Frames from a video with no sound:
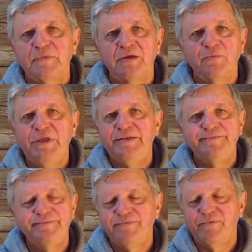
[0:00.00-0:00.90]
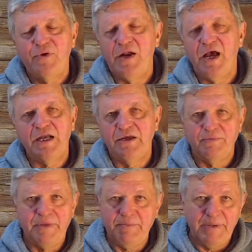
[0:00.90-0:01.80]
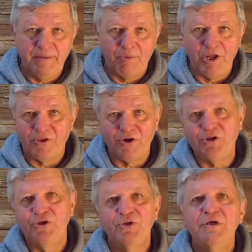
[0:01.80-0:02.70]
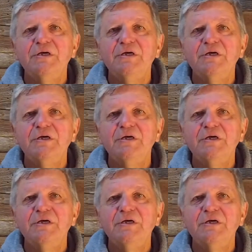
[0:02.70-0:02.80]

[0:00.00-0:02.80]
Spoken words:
We're not going to be Big Brother on you.